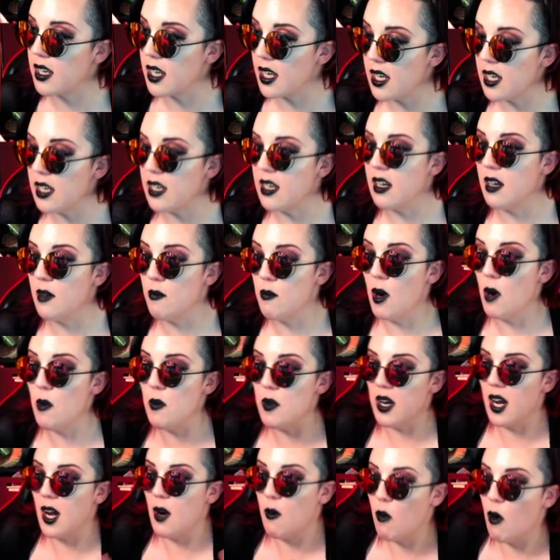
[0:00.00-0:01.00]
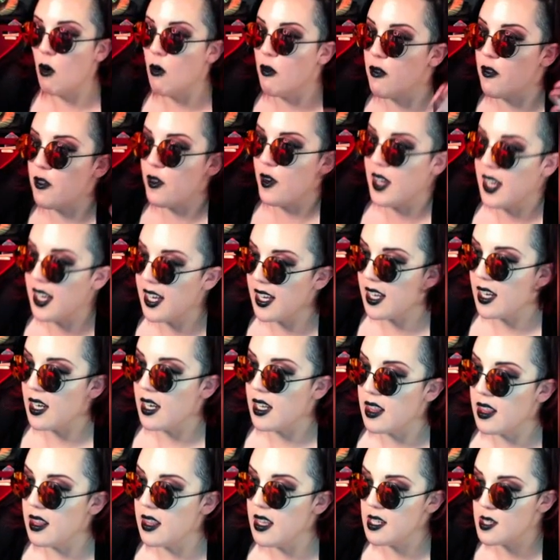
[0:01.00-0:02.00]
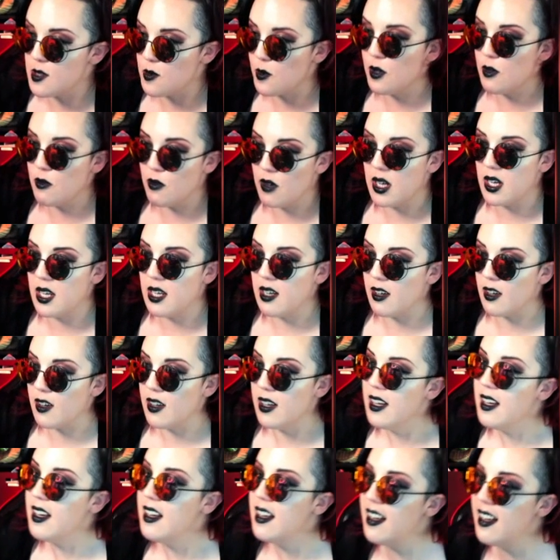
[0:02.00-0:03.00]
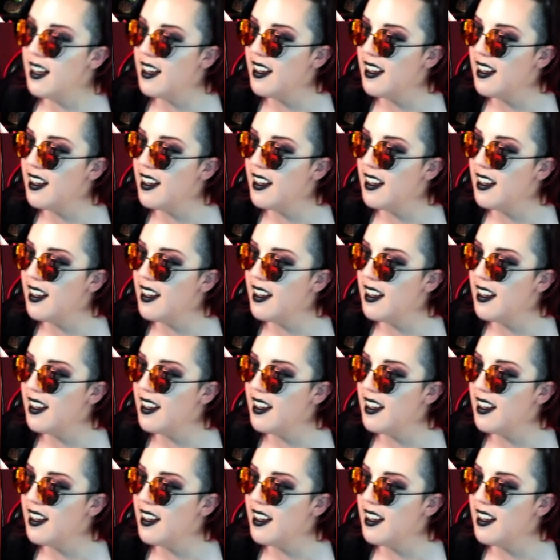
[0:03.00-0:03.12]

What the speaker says: Again, a moment I won't forget. This one right here.